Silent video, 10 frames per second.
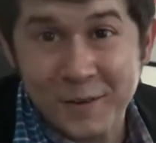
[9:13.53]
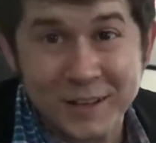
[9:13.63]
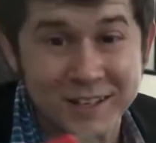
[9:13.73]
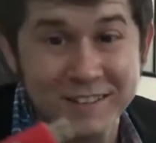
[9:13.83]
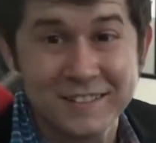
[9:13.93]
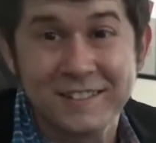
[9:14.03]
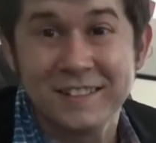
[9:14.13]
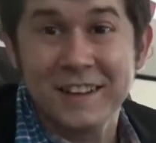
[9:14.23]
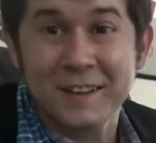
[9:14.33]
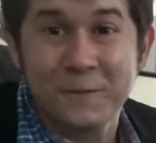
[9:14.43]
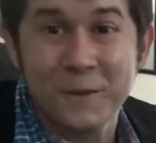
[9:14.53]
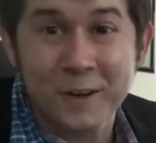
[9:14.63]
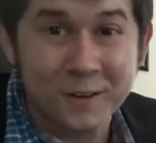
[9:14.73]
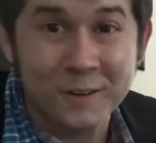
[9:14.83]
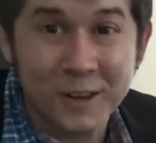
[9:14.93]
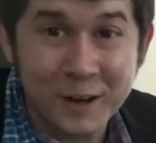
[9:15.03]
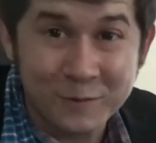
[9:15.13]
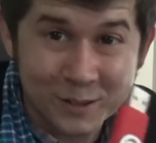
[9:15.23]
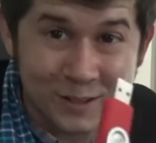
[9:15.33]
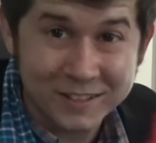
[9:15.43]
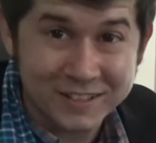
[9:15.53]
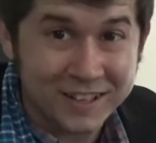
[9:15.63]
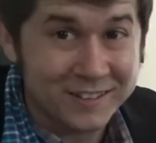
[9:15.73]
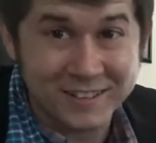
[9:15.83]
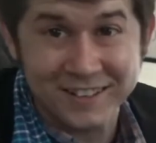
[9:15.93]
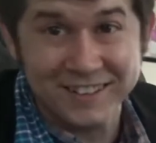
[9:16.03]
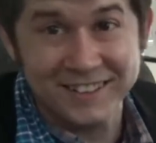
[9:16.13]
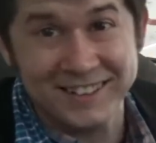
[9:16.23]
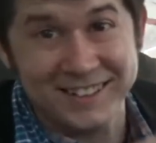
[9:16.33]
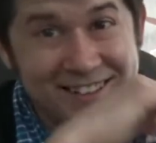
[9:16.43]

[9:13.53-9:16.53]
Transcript: They can fuck her life with this, I don't care.